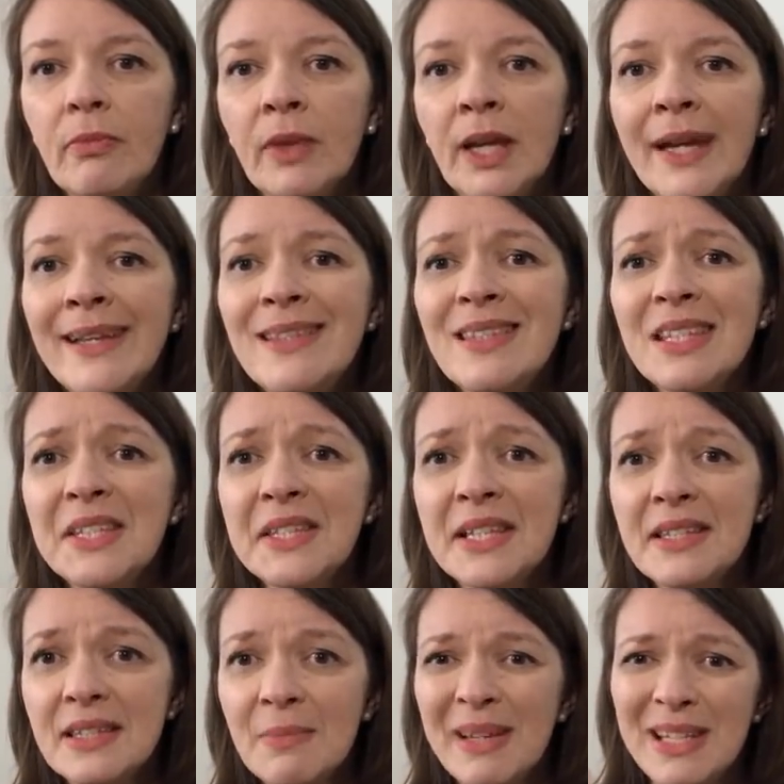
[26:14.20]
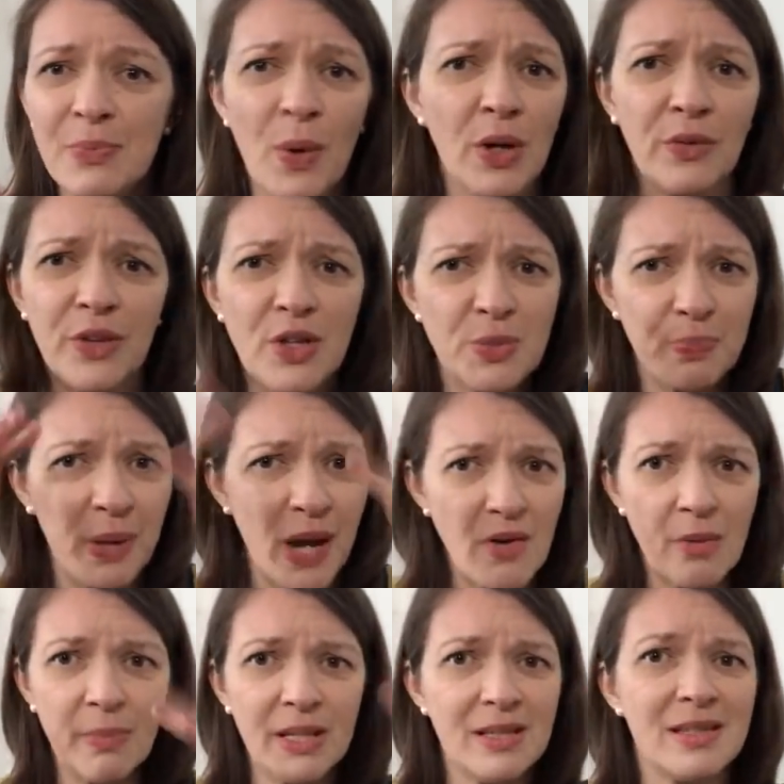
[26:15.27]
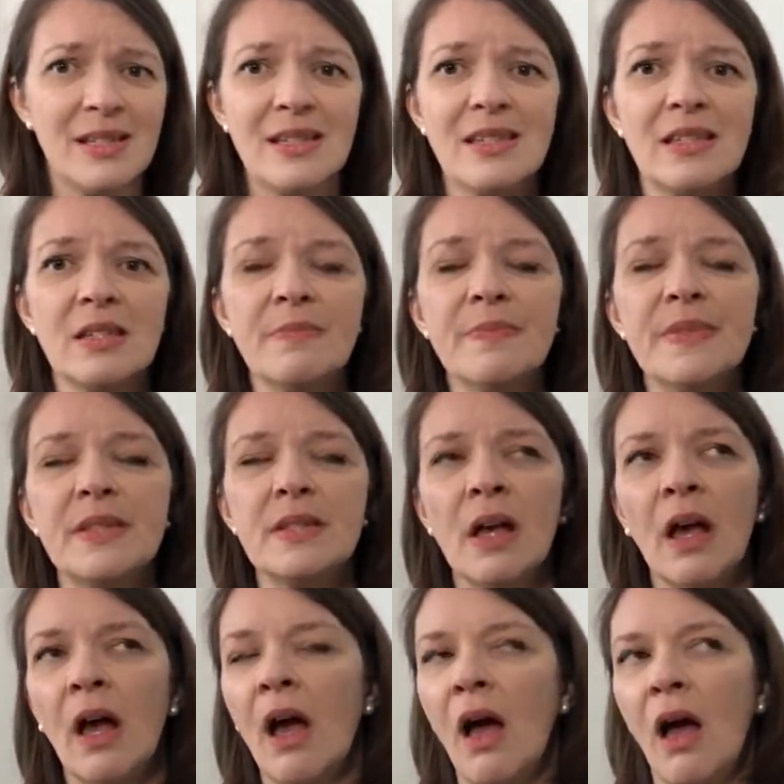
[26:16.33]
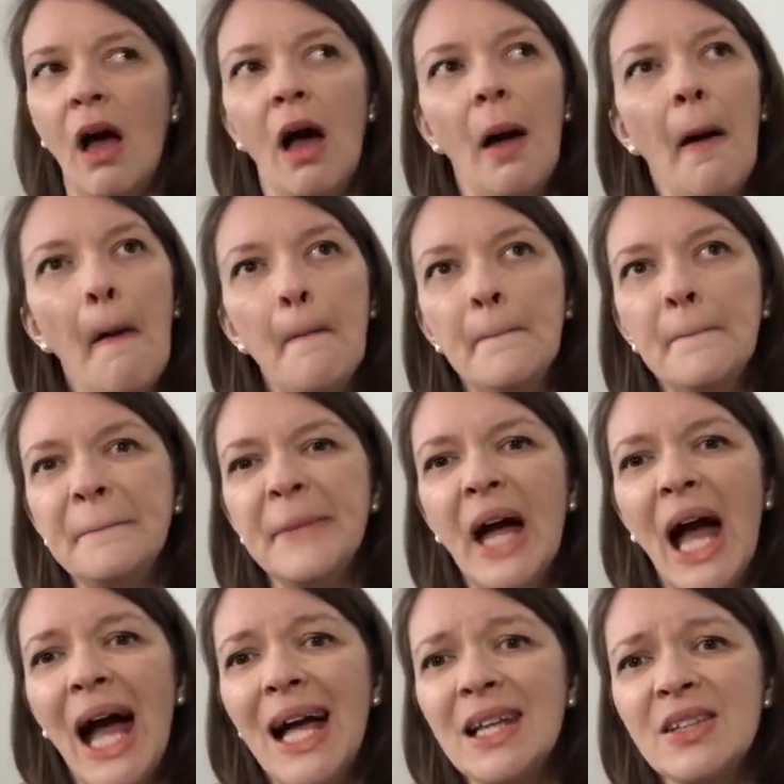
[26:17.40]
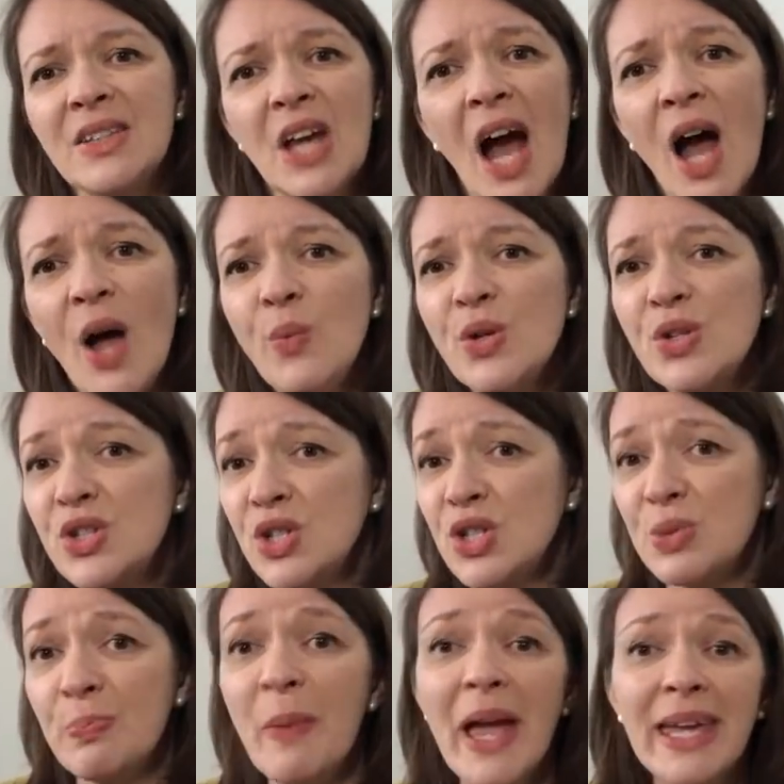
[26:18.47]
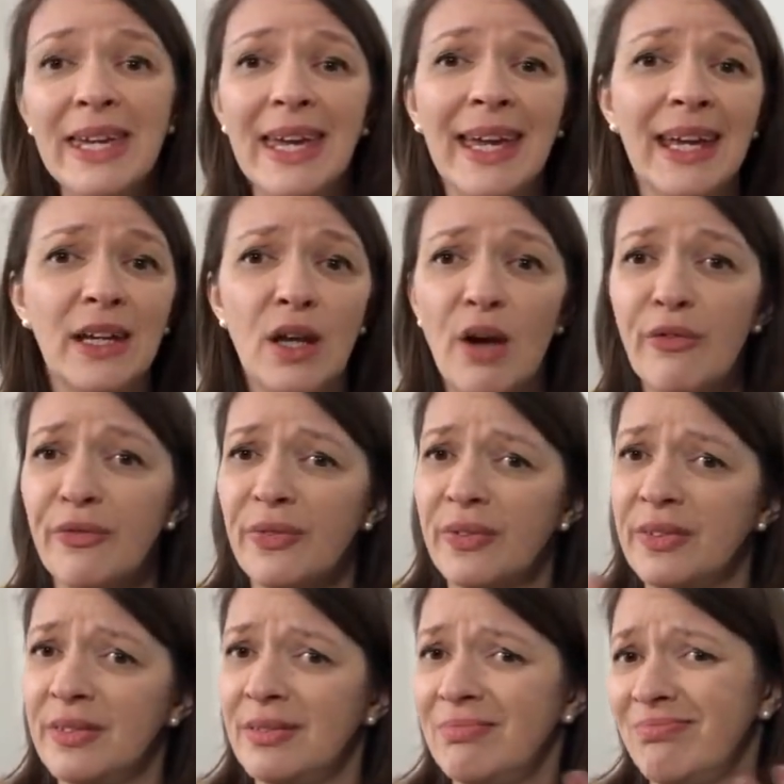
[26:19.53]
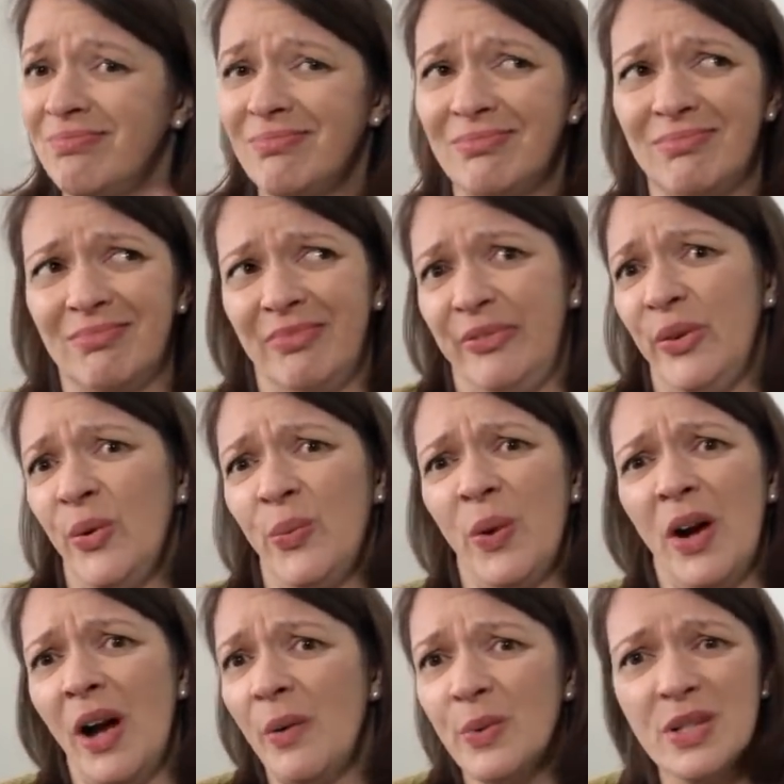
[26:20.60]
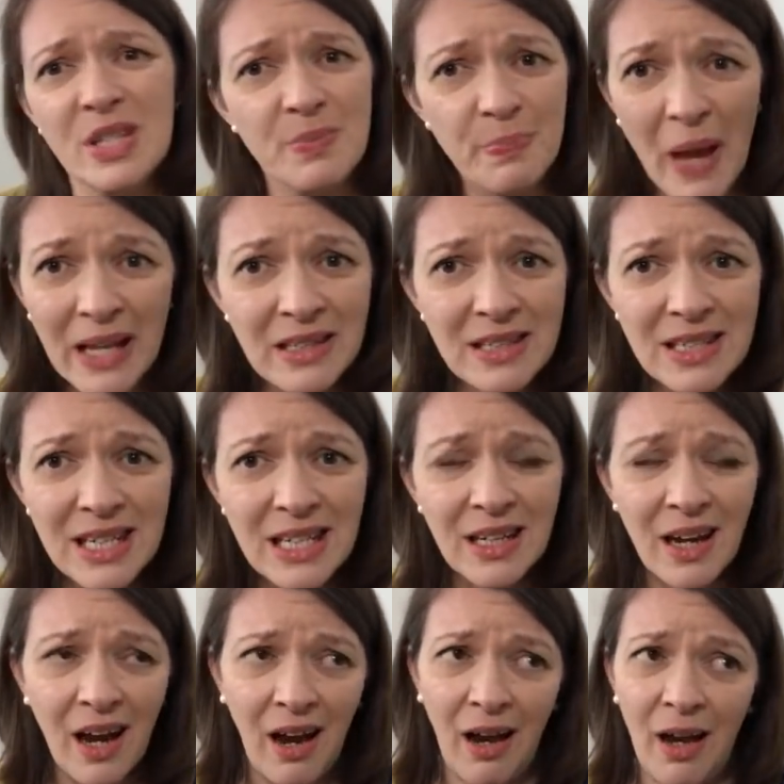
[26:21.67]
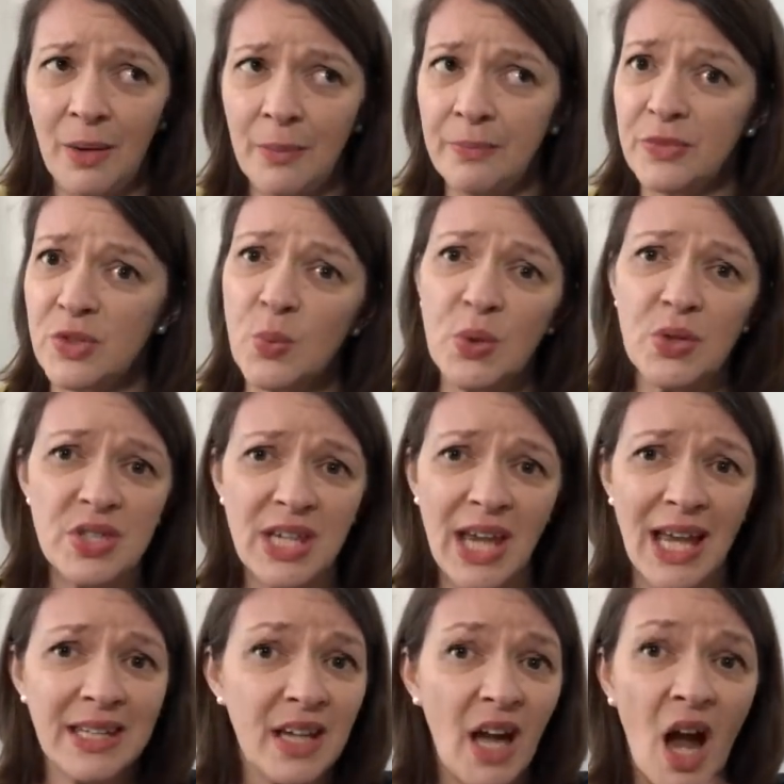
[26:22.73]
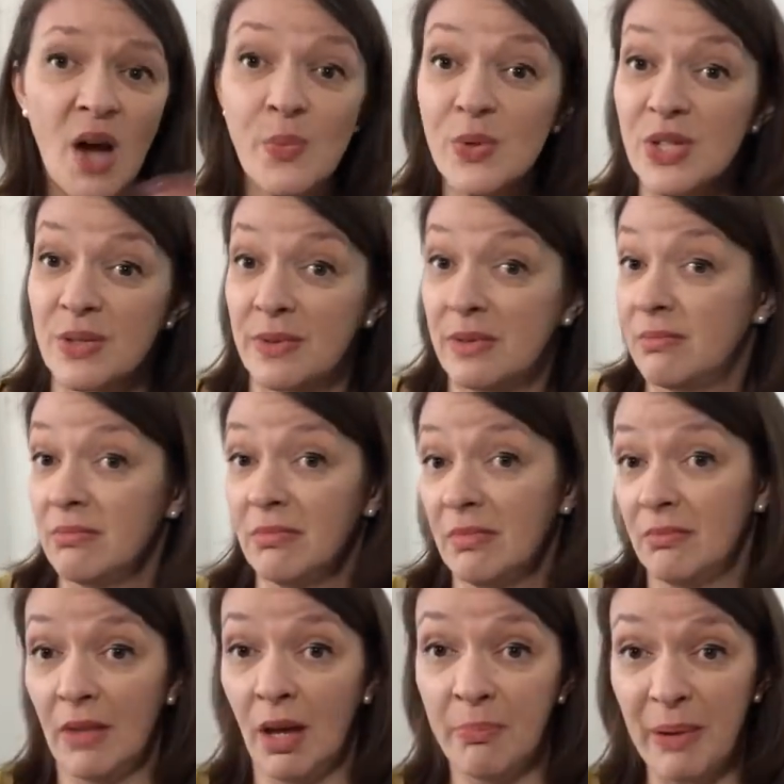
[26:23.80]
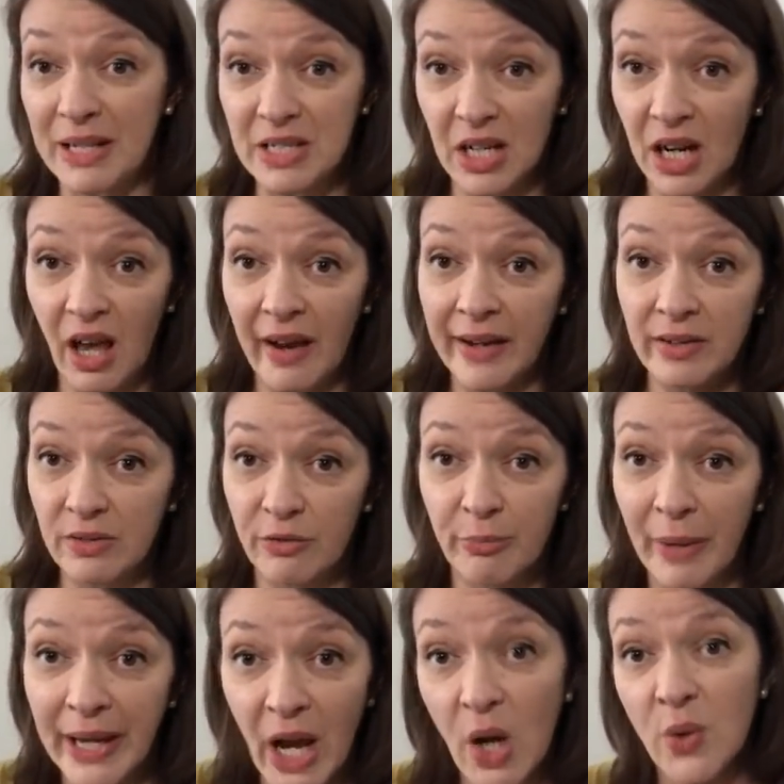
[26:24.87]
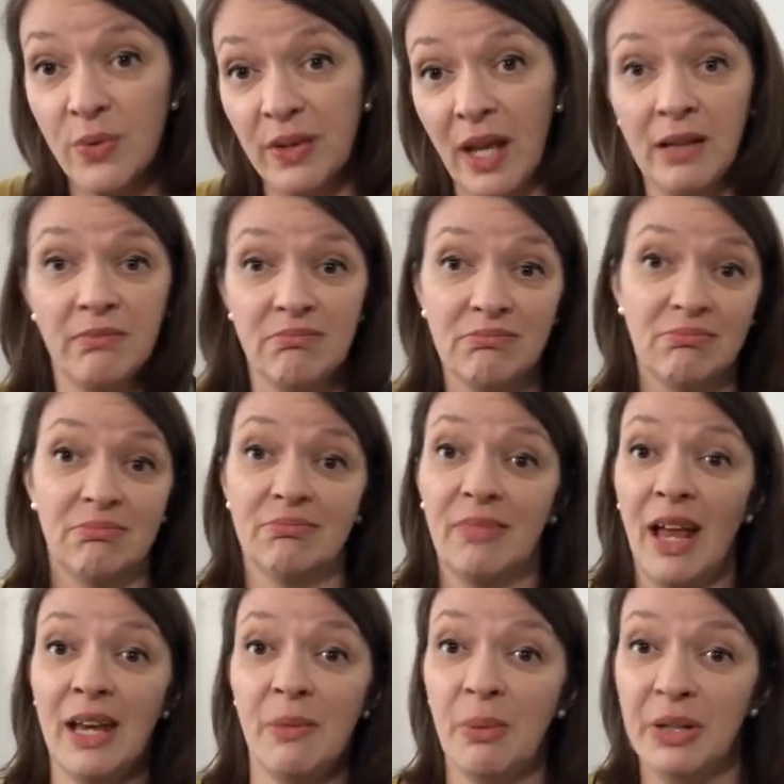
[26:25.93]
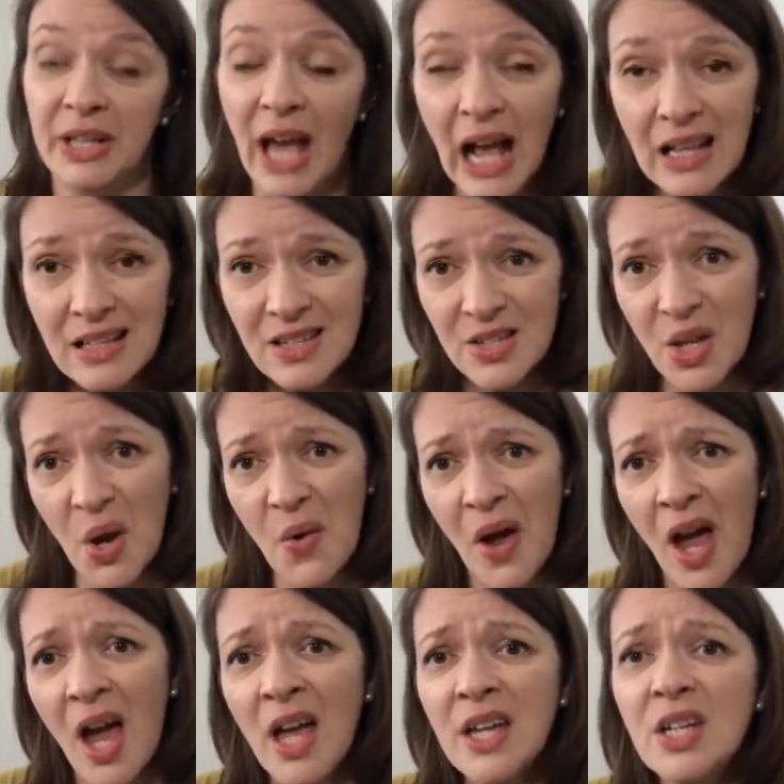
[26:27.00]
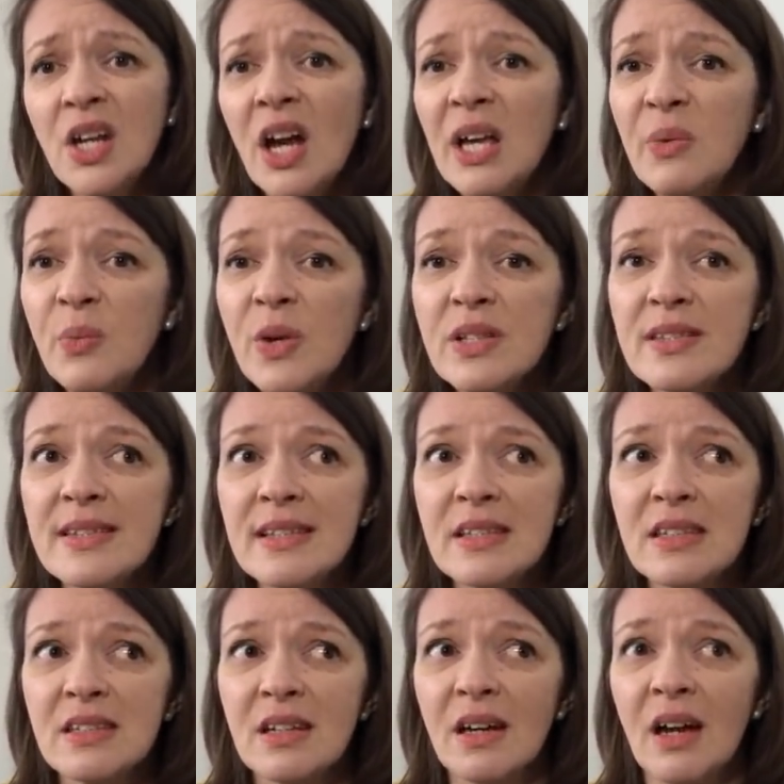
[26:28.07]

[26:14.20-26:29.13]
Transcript: it's a system. It's one of those pyramid systems, and I was just making enough for what I was spending. Towards the end, I was a better client of my own than anybody else. So, it wasn't